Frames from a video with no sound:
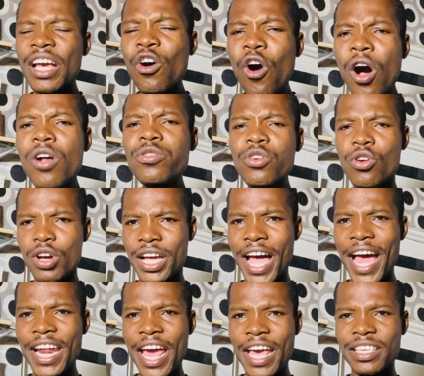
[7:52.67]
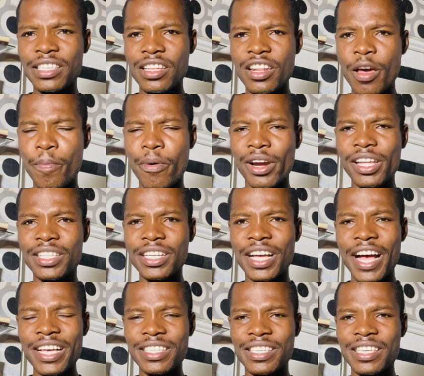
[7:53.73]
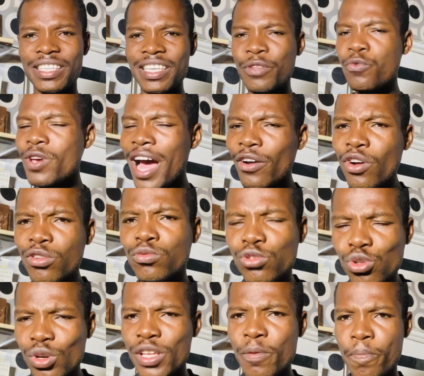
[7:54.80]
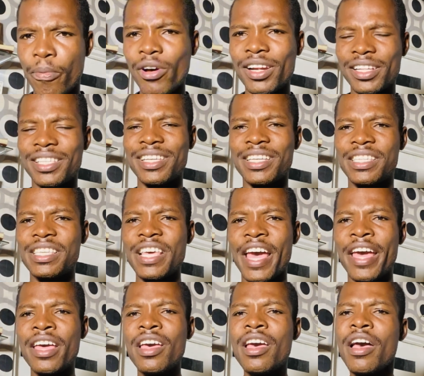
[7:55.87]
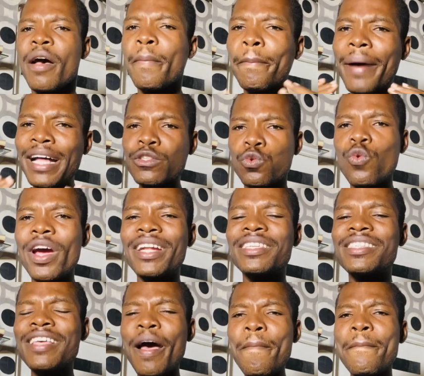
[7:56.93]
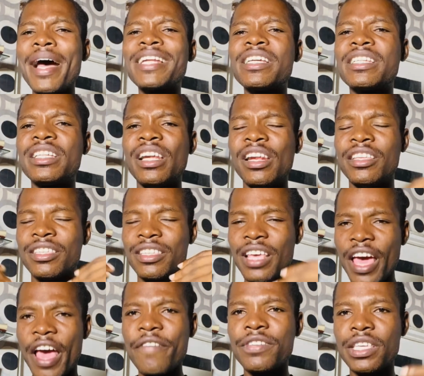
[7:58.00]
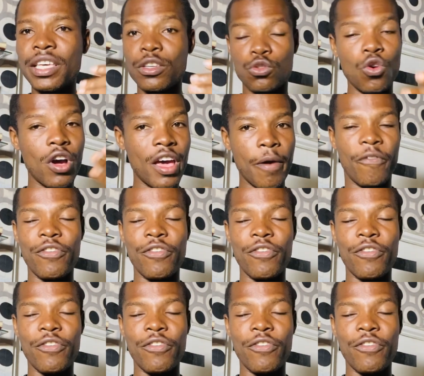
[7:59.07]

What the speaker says: Although Ghana is in the political season, we are not doing politics here. But when somebody deserves his or her